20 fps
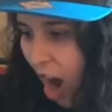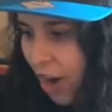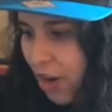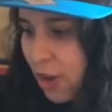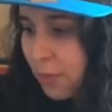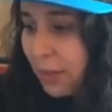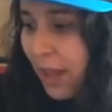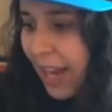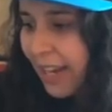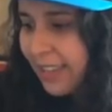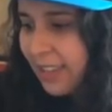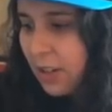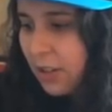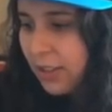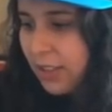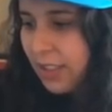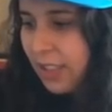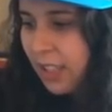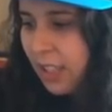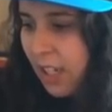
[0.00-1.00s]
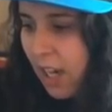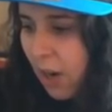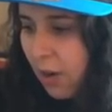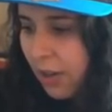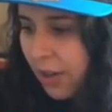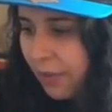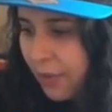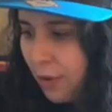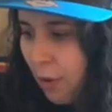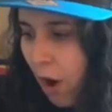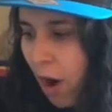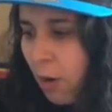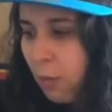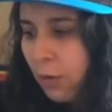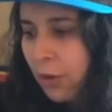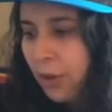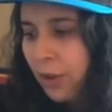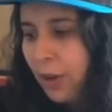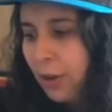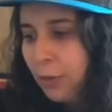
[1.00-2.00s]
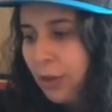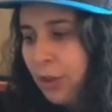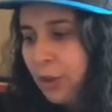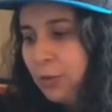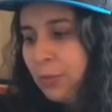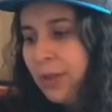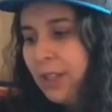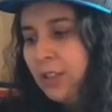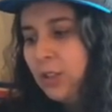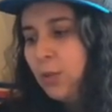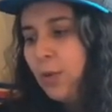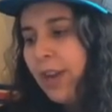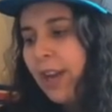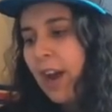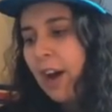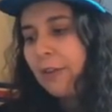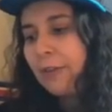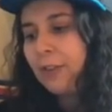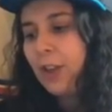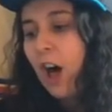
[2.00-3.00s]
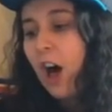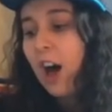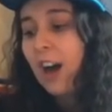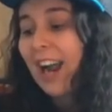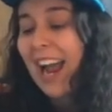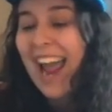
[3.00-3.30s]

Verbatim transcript: Are you planning to go to CEO? And if you are, will you be doing a vlog?